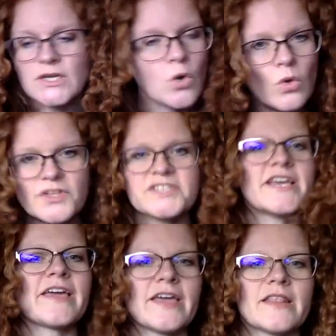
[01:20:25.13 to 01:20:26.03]
golden
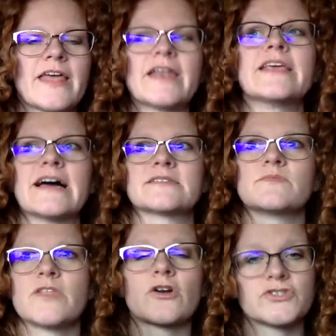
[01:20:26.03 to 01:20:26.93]
ticket that yes,
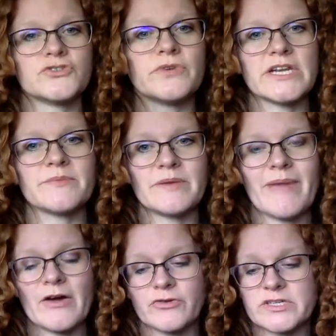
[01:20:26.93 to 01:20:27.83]
there do need to be
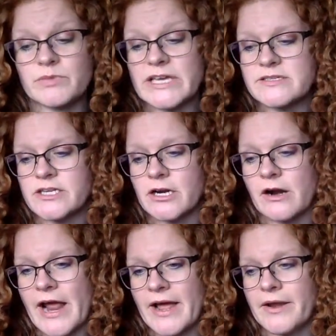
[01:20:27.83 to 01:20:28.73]
boundaries placed here.
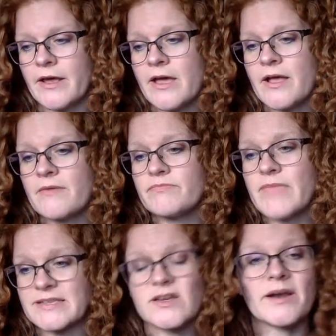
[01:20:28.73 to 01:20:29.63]
And
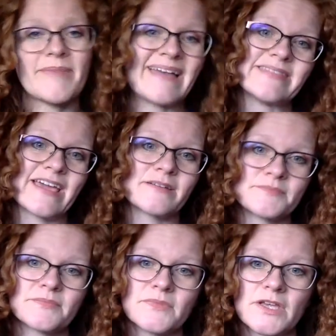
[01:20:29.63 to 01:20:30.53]
that's not a bad thing.
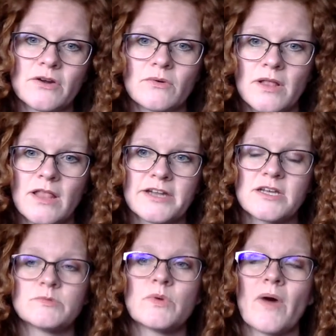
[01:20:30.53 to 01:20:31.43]
You know, a lot of
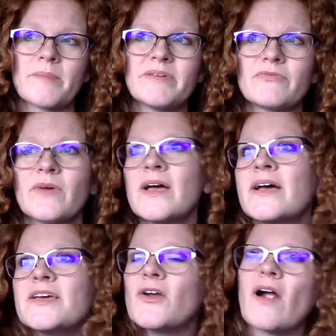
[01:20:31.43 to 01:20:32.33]
times we want to be,
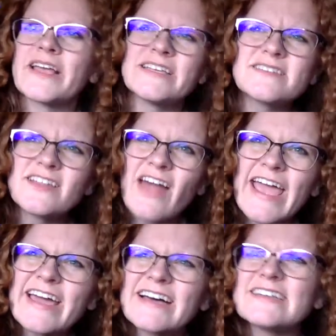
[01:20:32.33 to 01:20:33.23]
you know, our kids to
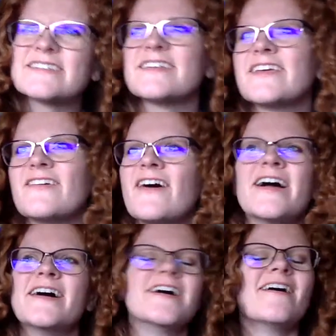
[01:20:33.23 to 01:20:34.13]
like us and, you know,
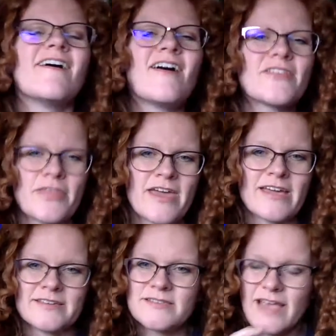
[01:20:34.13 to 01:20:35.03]
all the
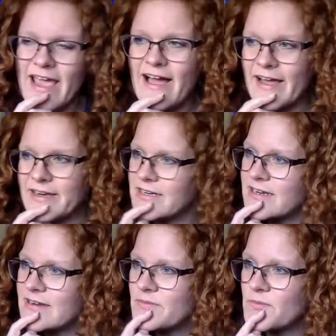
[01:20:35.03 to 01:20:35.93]
things. And,
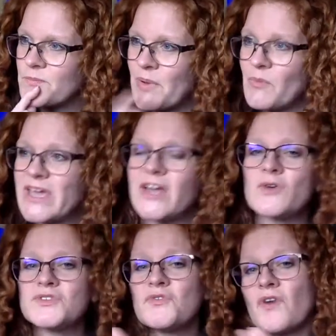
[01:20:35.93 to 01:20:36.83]
but we can
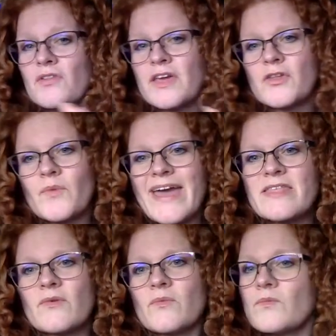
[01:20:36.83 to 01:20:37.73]
go so far the other way
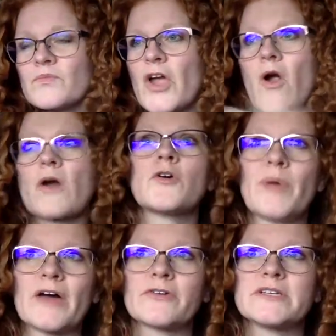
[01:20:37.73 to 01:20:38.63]
that there are no
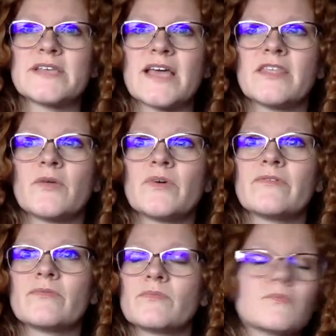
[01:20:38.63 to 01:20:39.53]
boundaries. And then we,